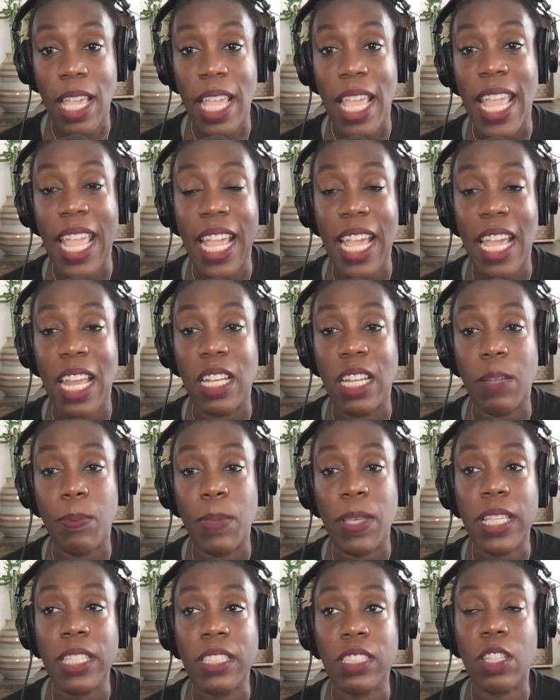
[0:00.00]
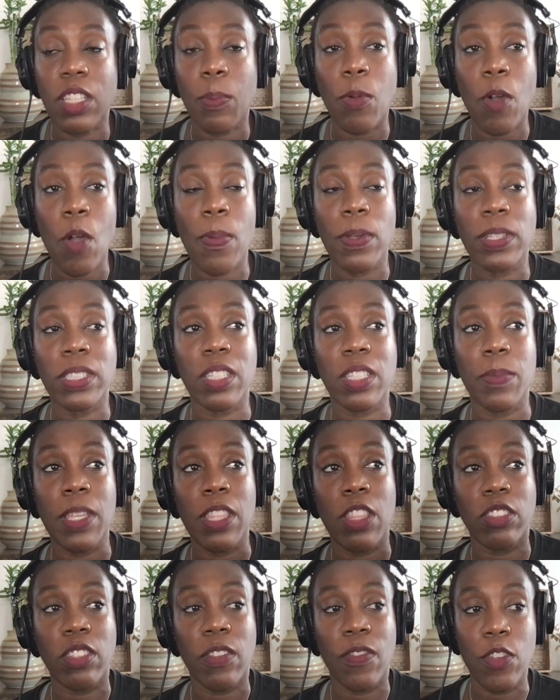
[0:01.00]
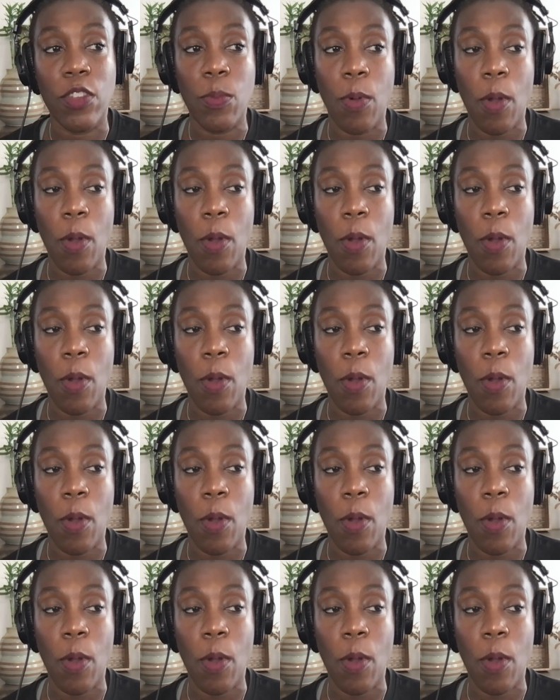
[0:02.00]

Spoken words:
And because the purpose, to me, there's a few